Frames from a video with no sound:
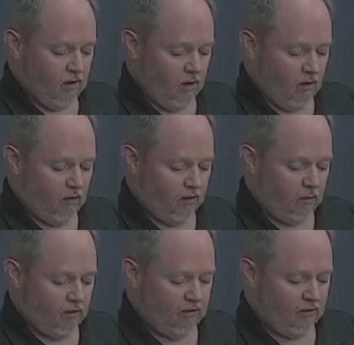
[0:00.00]
Call
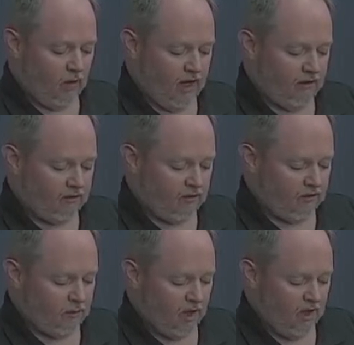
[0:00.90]
numbers
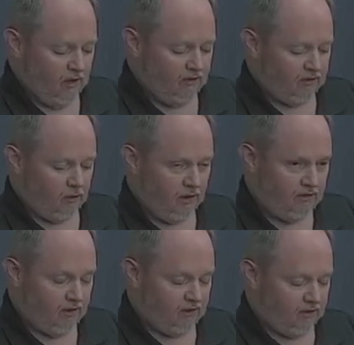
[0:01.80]
lashed spines to a
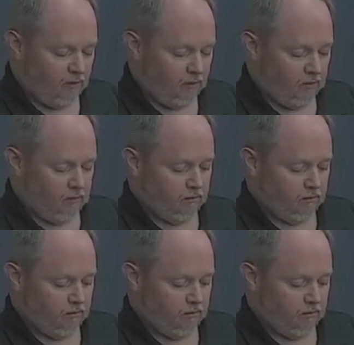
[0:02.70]
system.